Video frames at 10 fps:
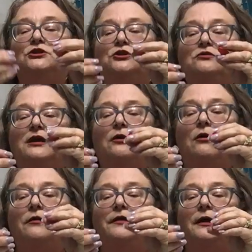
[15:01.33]
2 that
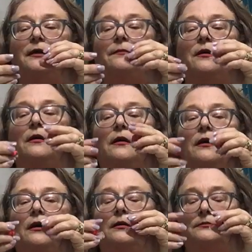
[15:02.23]
are the
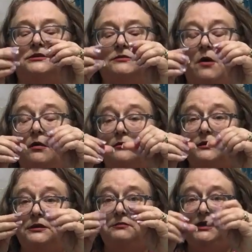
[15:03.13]
smaller
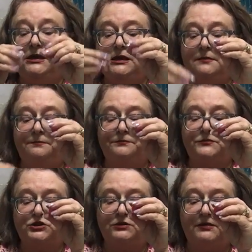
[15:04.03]
than the medium
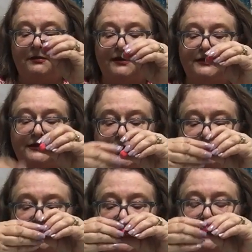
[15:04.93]
should be about the same
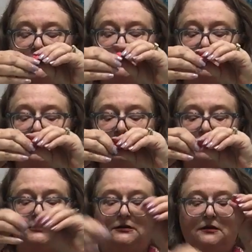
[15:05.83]
size, and
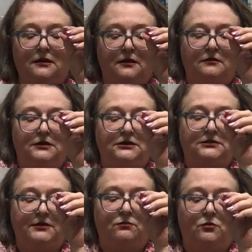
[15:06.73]
that's Needs
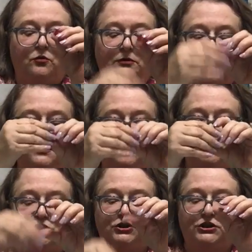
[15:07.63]
to be more
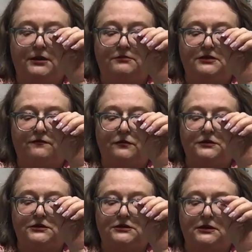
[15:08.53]
shape
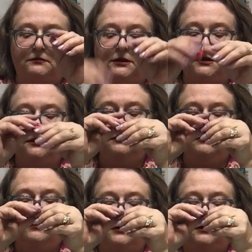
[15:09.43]
difference. There we
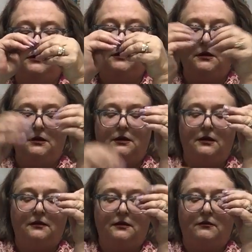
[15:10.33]
go.
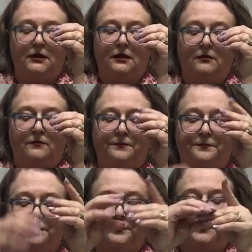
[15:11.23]
And there we go.
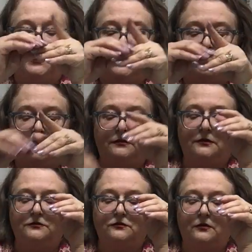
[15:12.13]
I think
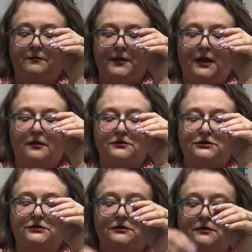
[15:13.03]
those are
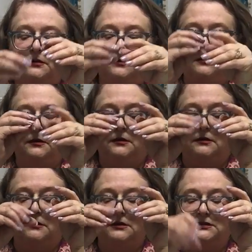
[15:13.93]
about
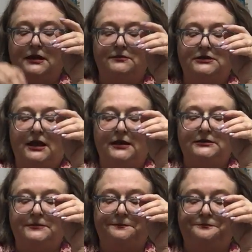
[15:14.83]
the same
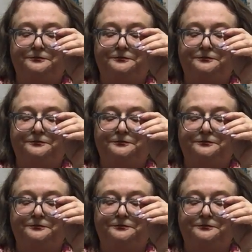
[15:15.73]
size.